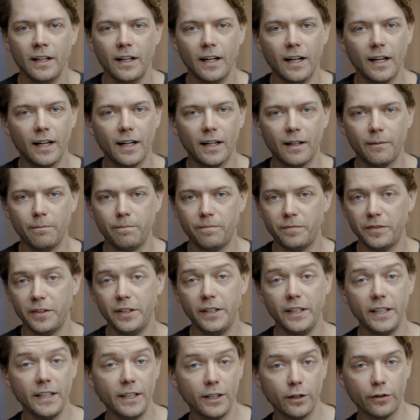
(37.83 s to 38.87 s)
The
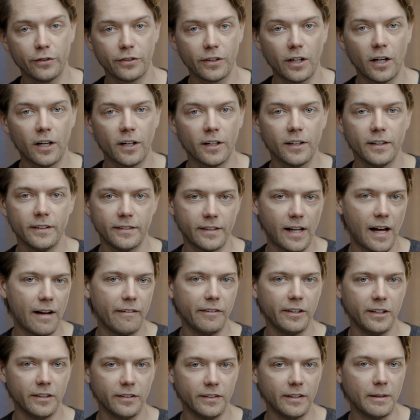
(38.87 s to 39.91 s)
EOS R is
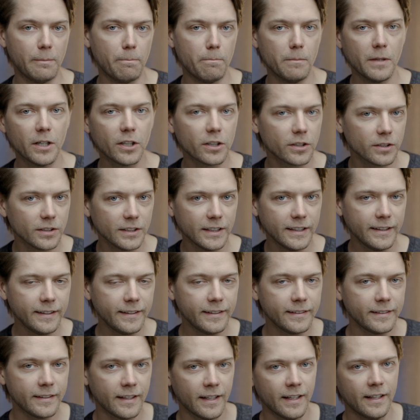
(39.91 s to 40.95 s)
obviously
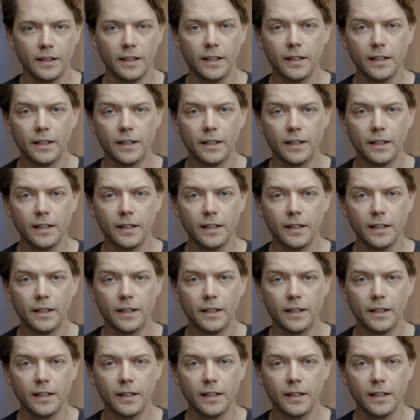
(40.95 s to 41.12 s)
mirrorless,